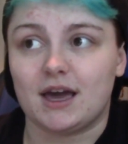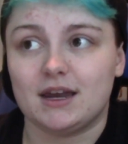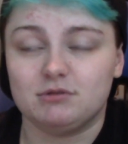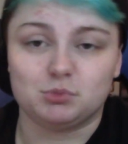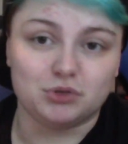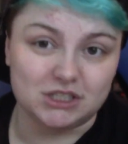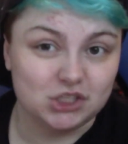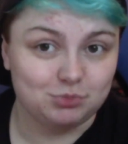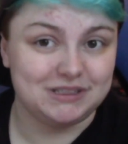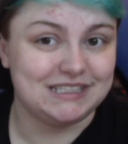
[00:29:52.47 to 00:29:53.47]
that it was a
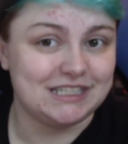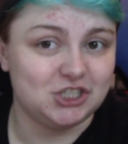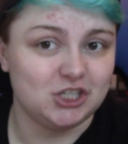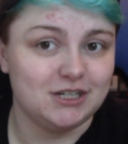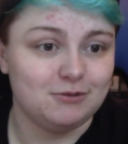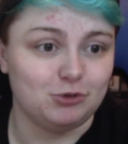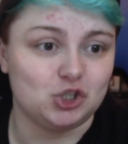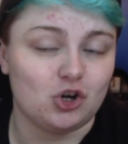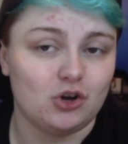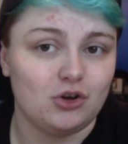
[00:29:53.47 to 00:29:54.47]
pretty stupid
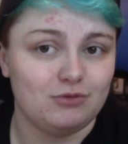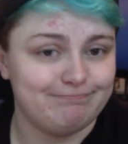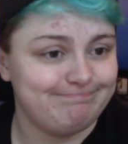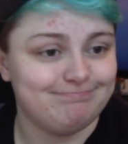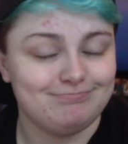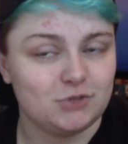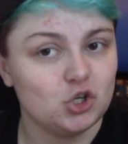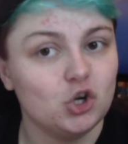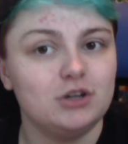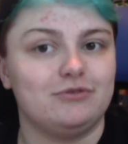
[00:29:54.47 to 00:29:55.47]
decision, which
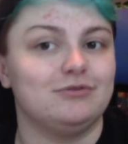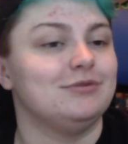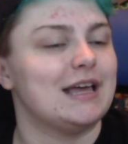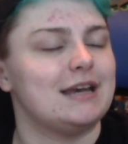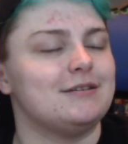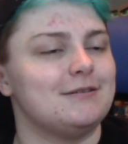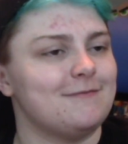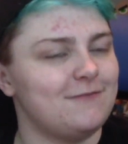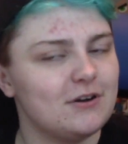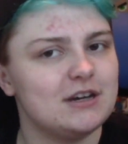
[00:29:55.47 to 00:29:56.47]
could have
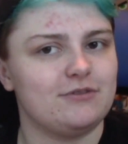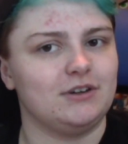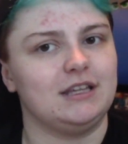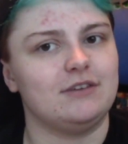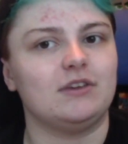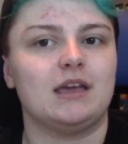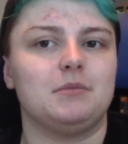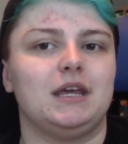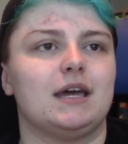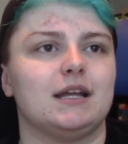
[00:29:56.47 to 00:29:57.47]
led very differently
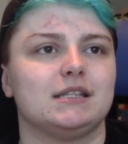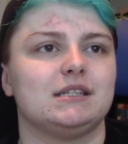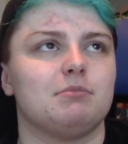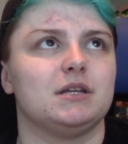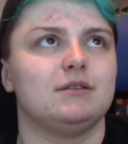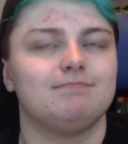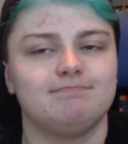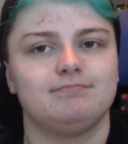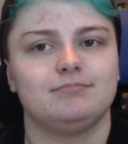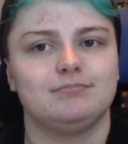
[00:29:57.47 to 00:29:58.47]
if Amity had not stepped
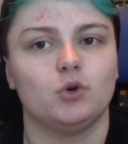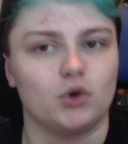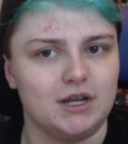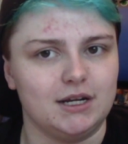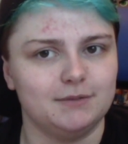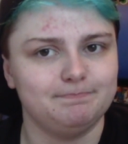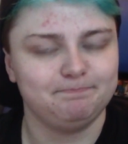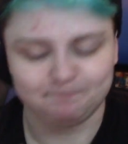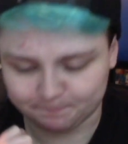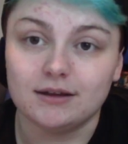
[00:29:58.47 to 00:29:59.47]
in, or
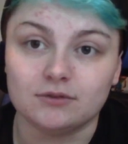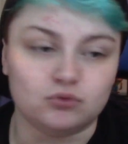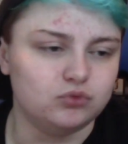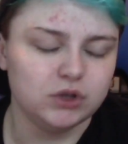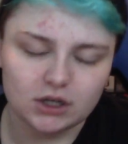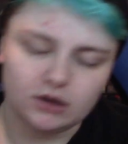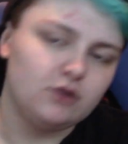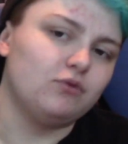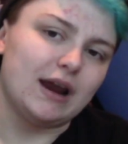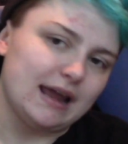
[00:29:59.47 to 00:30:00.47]
Ida. And then,
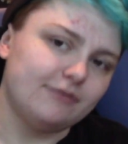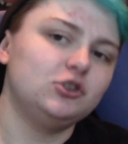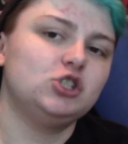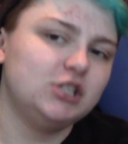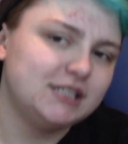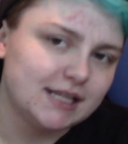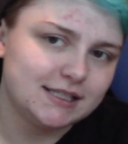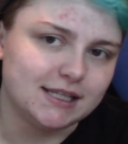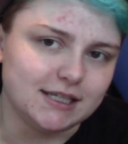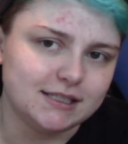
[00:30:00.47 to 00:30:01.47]
literally right after
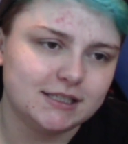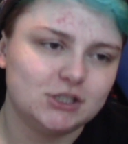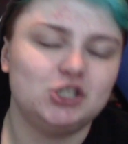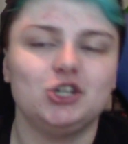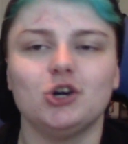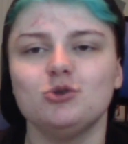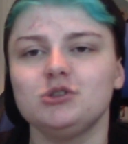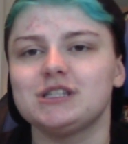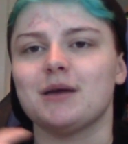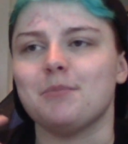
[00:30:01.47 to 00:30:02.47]
she says this, she
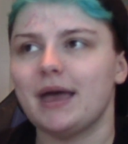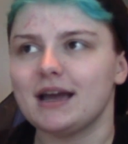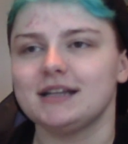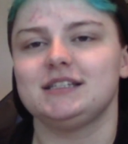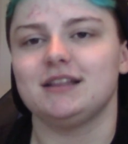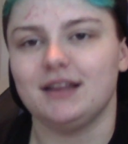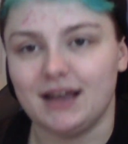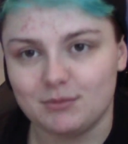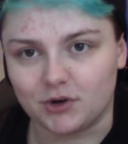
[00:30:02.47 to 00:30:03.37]
goes back into the